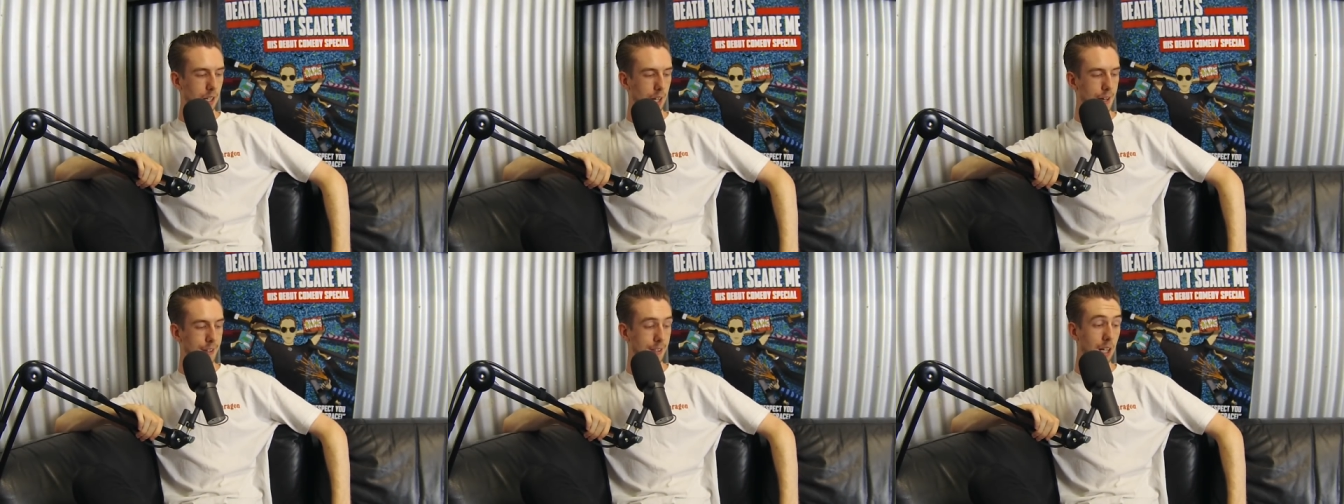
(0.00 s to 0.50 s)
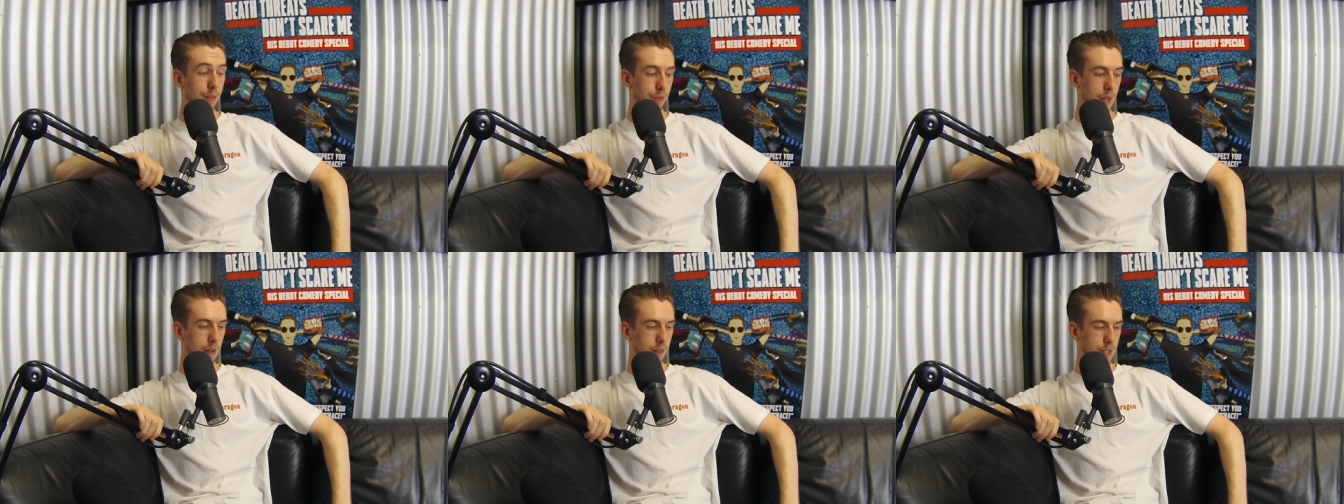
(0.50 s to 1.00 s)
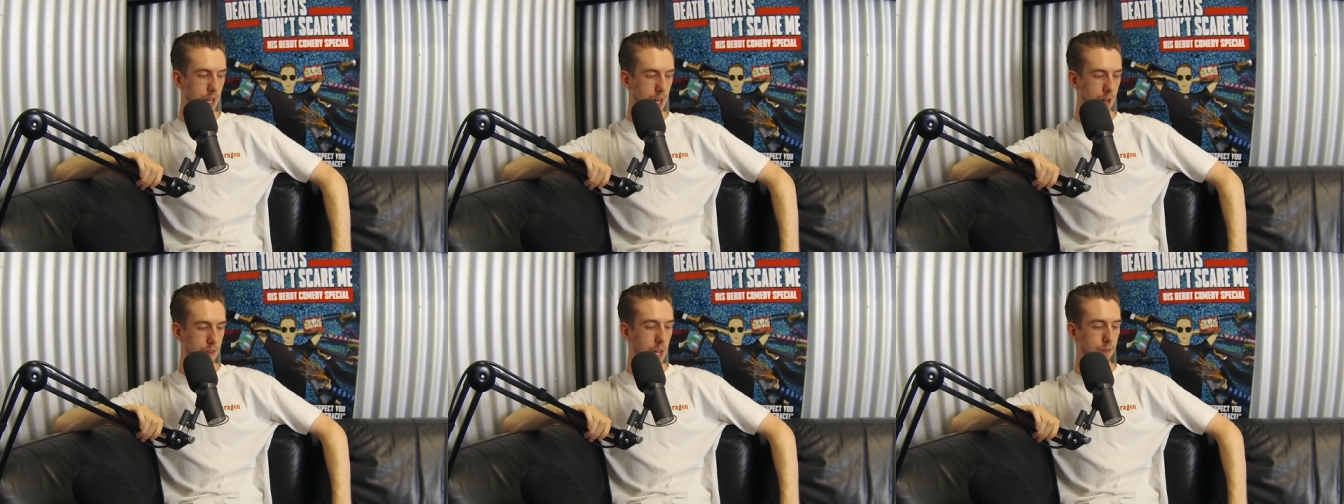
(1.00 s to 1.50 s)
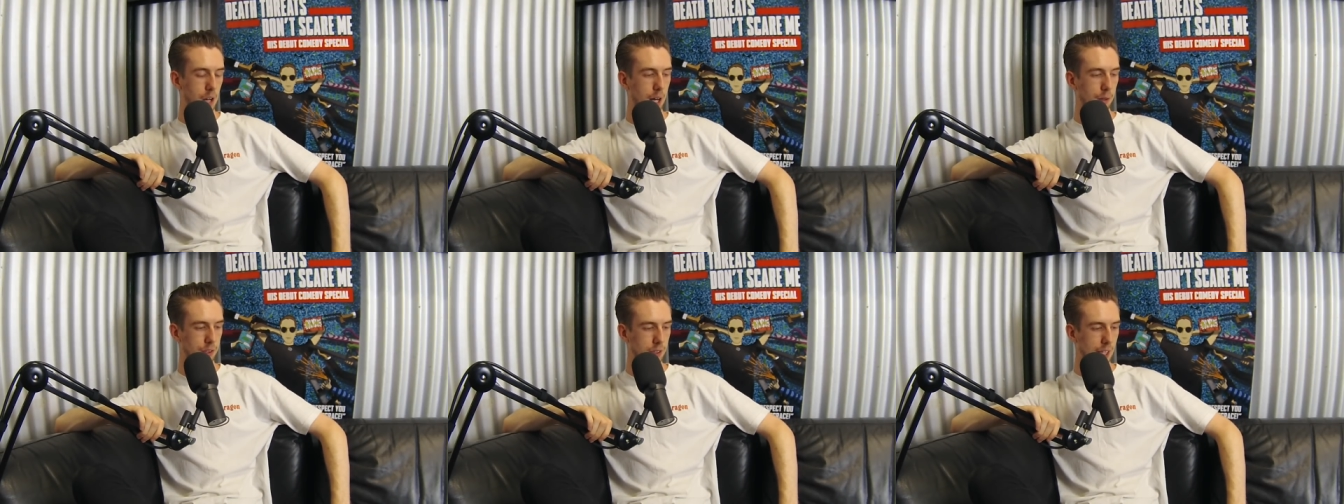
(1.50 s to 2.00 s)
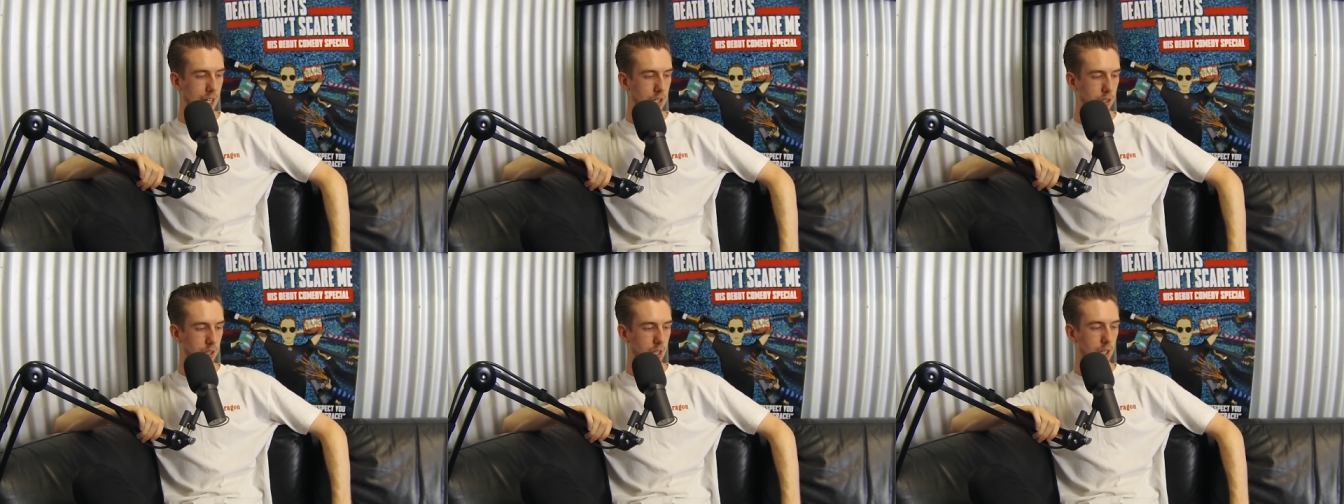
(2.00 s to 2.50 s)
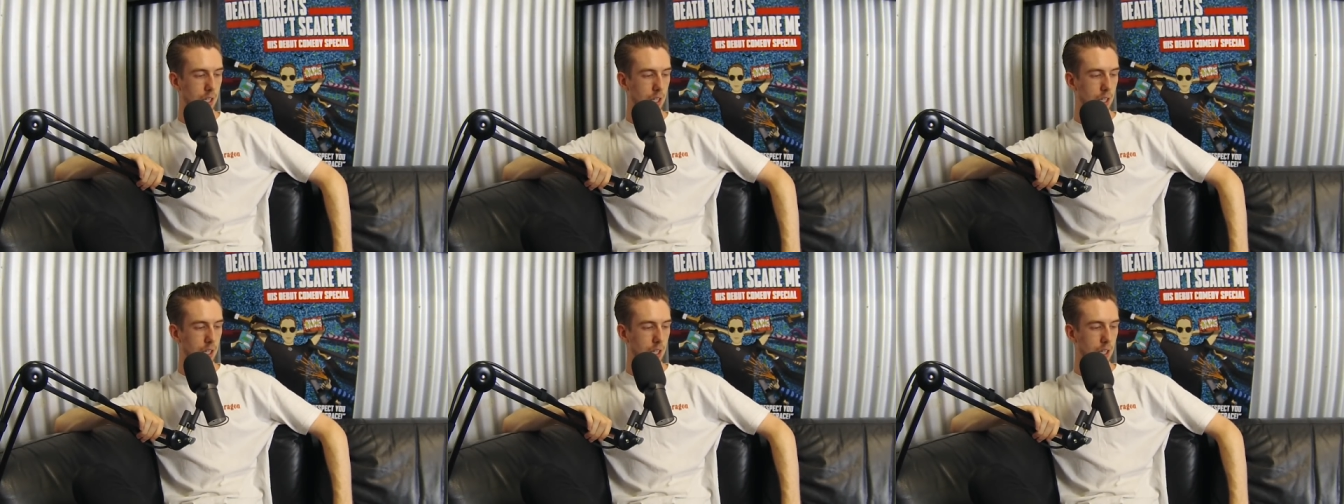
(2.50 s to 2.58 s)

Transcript: uh, aside from that, uh, that viral sketch.